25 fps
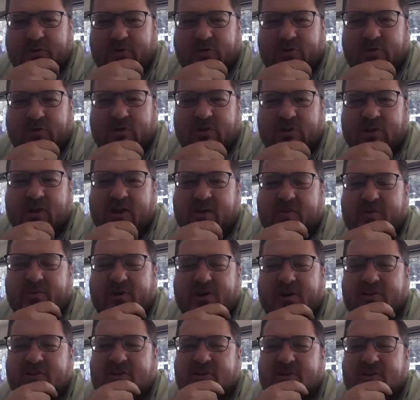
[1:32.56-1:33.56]
Google Cloud
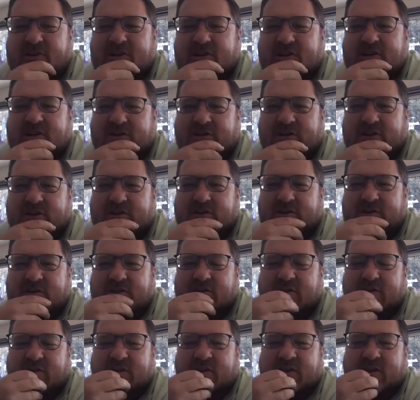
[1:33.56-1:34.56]
project, or are you
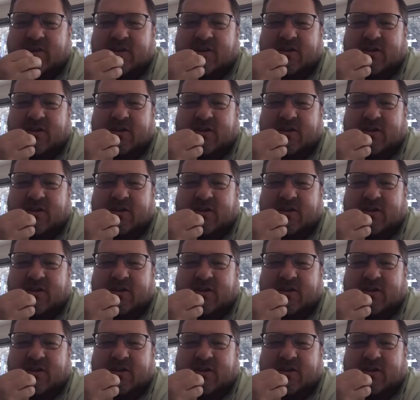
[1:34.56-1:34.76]
still doing